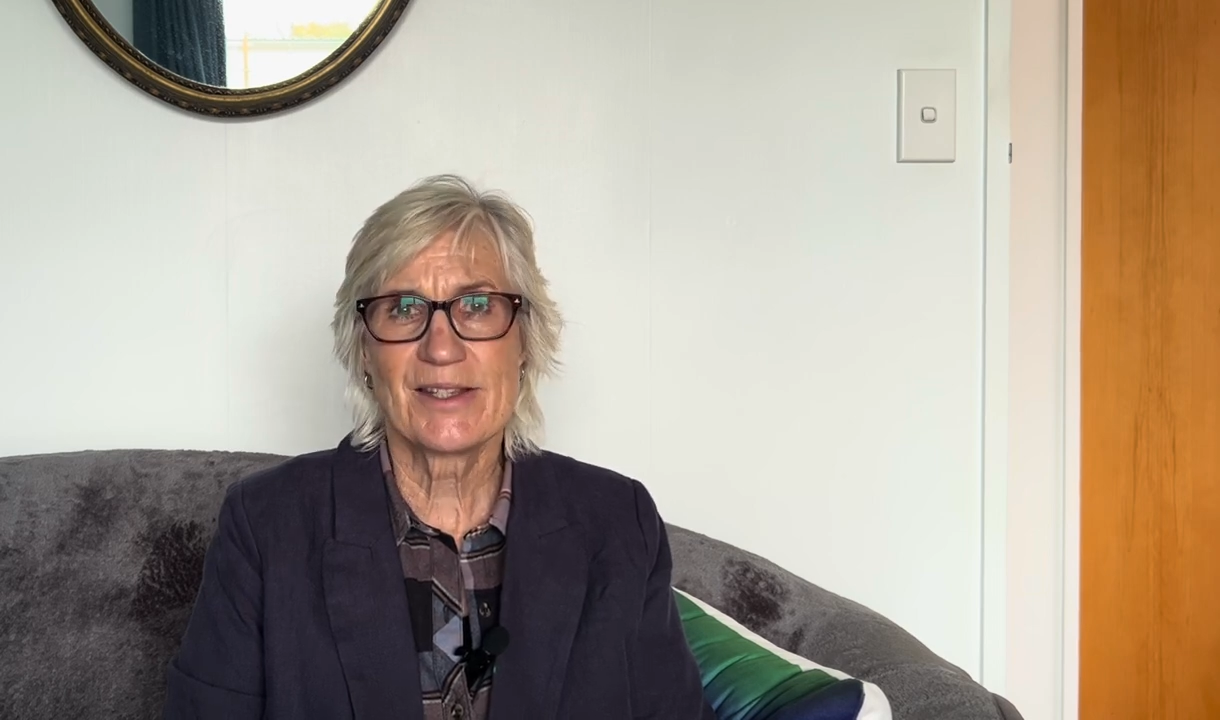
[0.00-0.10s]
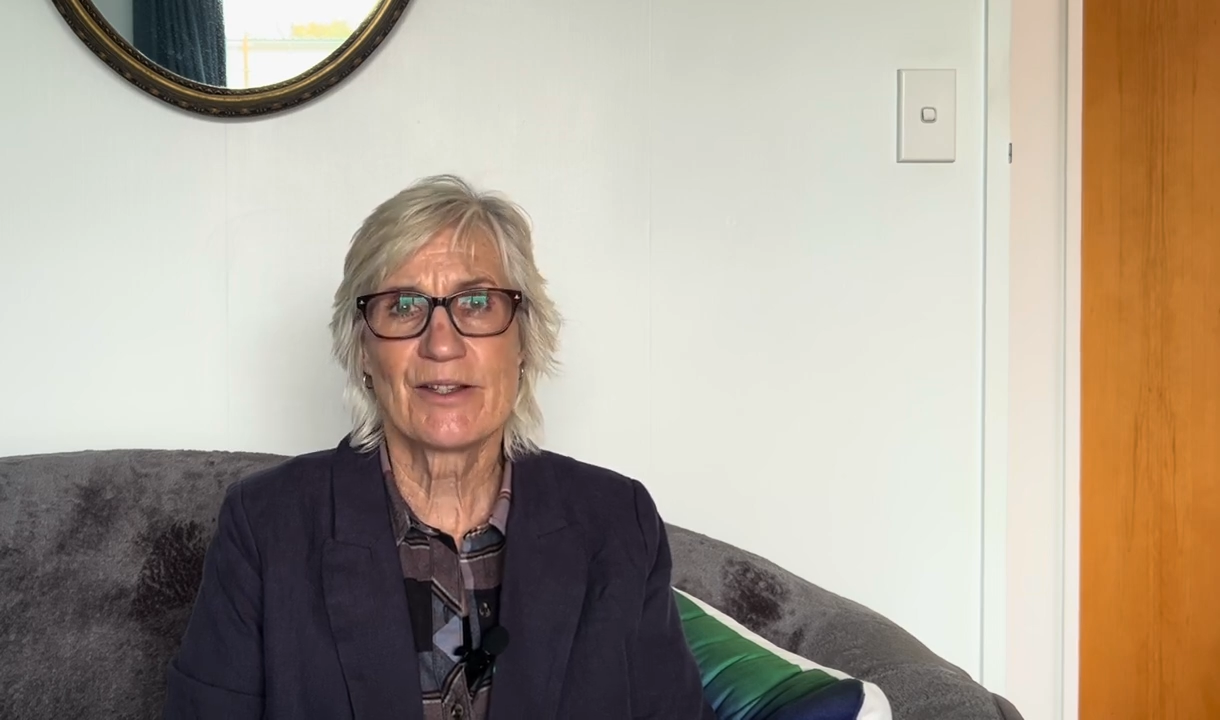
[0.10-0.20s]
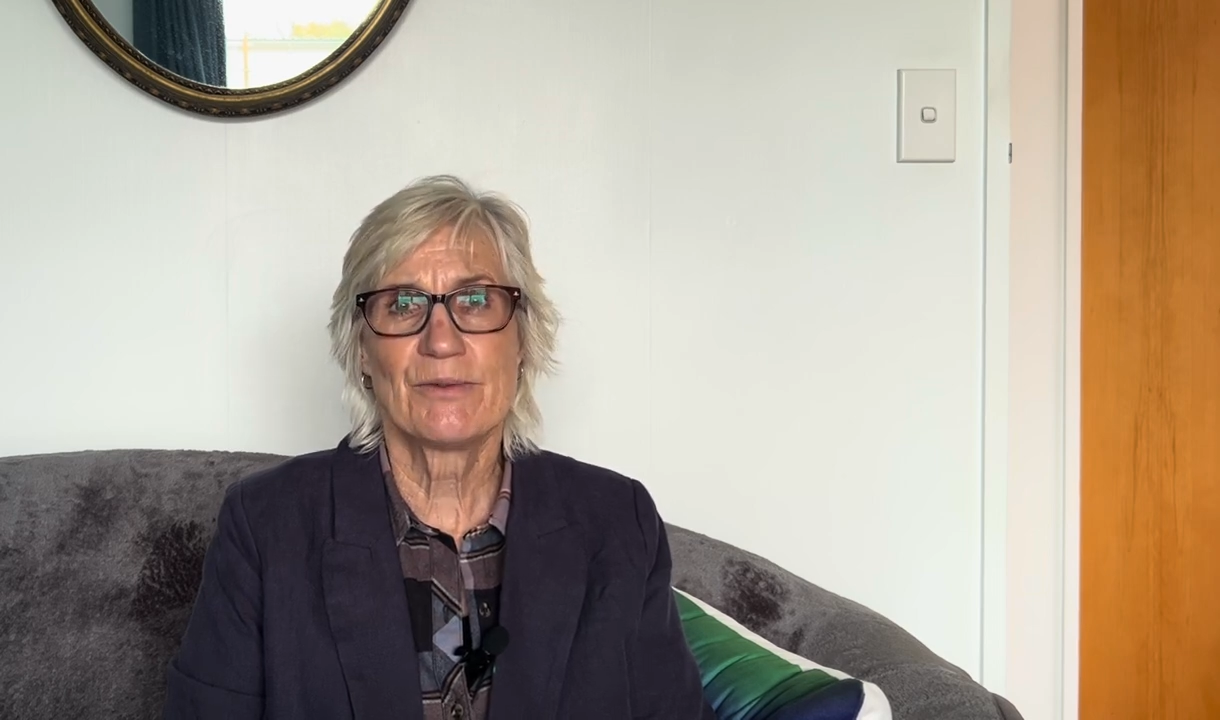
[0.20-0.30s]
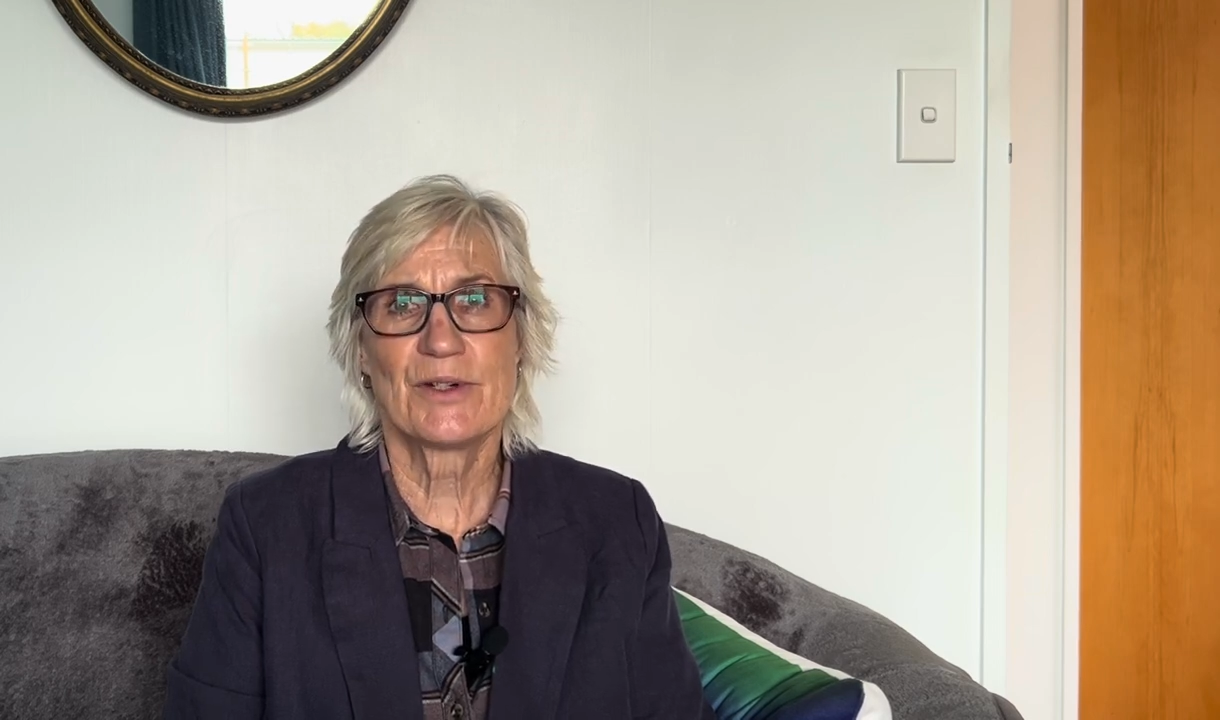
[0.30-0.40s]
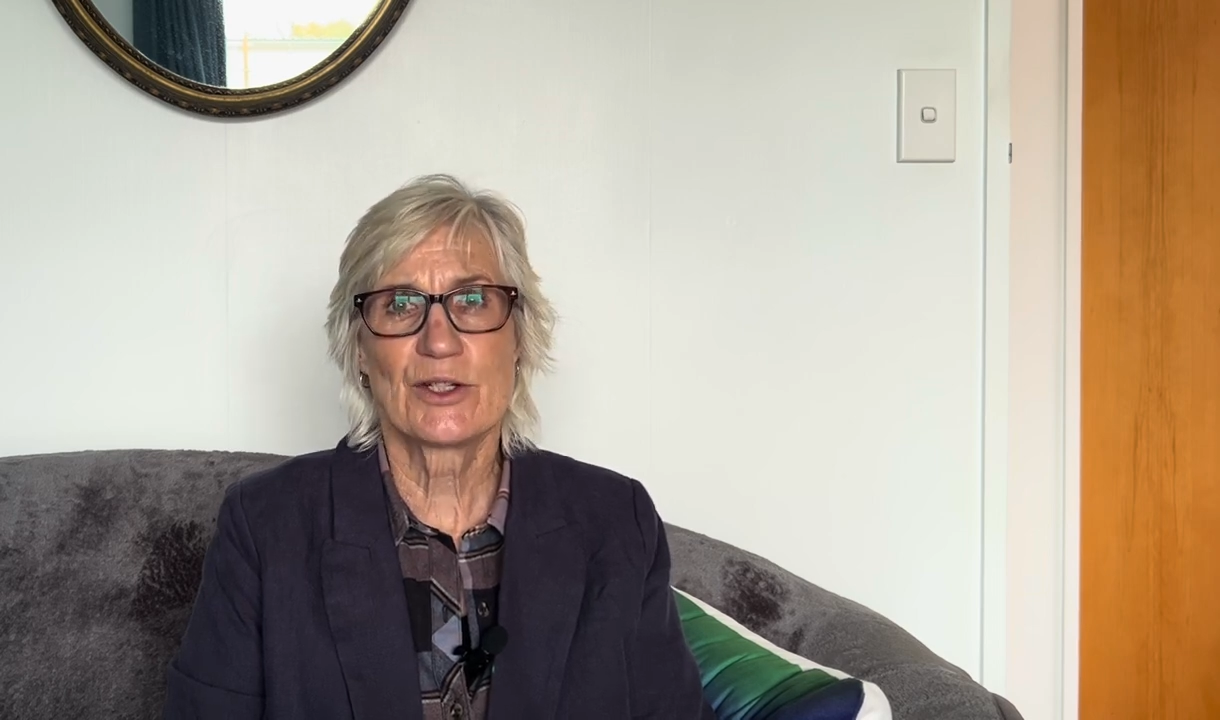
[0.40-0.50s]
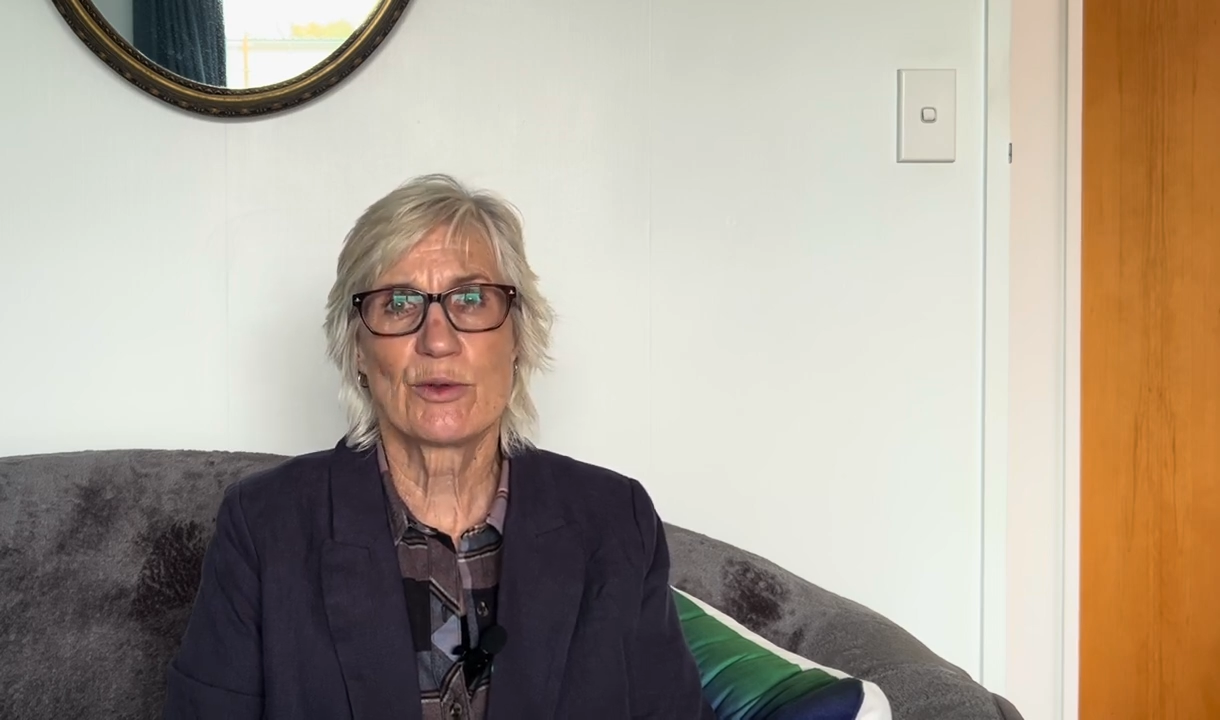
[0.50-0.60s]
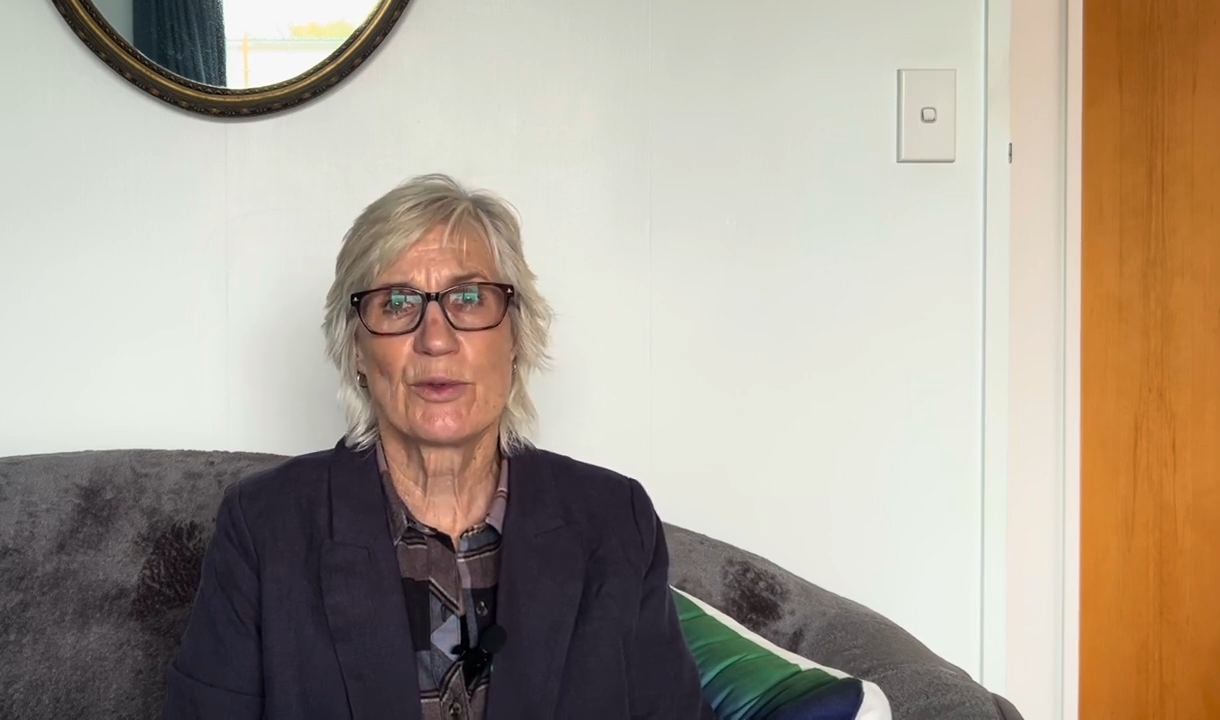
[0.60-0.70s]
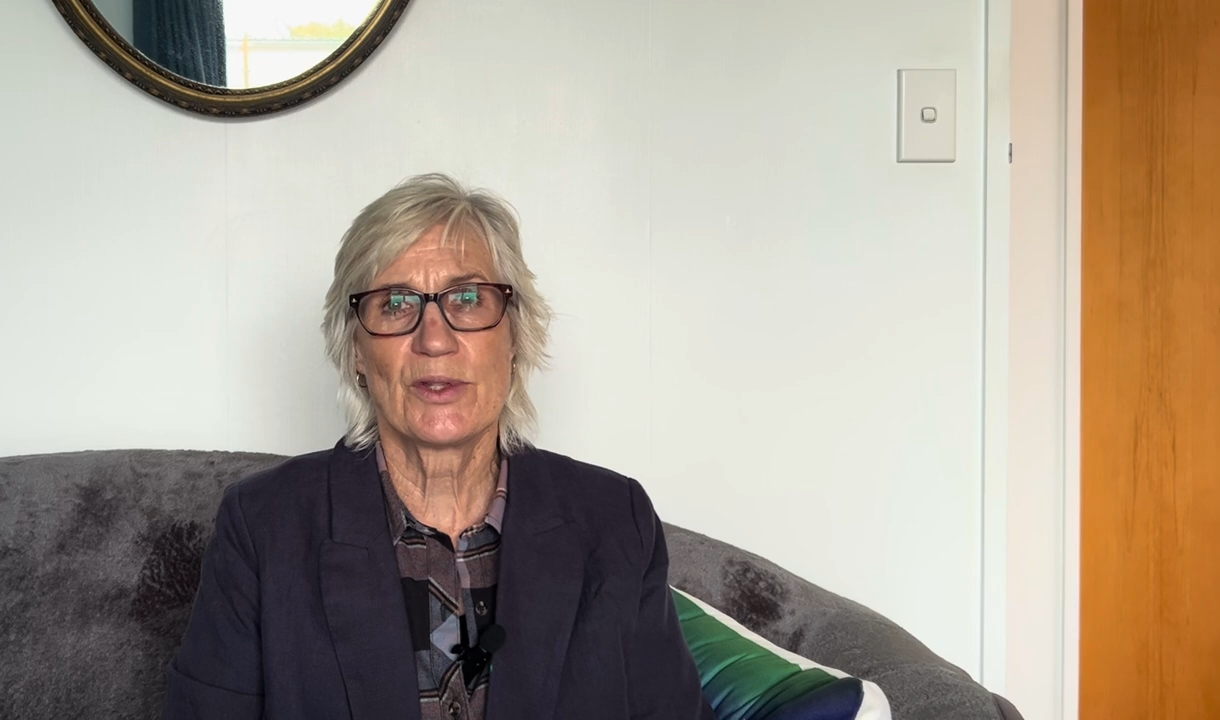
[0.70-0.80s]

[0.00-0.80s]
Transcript: the visual